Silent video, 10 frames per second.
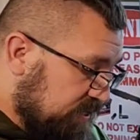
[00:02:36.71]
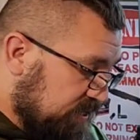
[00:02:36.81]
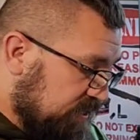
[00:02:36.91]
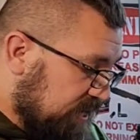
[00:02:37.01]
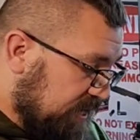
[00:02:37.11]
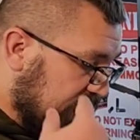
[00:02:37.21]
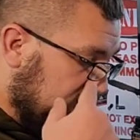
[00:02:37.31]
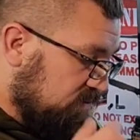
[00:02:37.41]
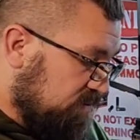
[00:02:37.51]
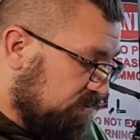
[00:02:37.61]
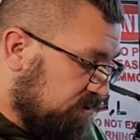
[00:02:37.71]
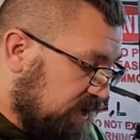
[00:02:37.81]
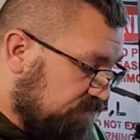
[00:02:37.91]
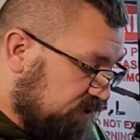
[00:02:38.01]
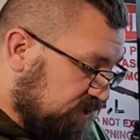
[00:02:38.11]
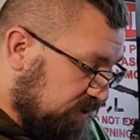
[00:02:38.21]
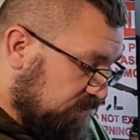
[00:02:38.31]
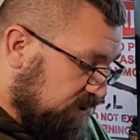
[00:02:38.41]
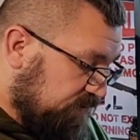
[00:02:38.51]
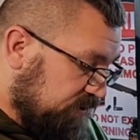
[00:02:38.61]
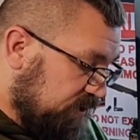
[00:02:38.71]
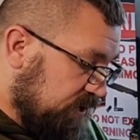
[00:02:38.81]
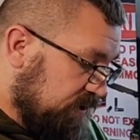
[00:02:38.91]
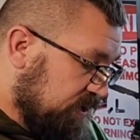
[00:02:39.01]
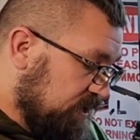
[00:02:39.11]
because I can't remember everything perfectly.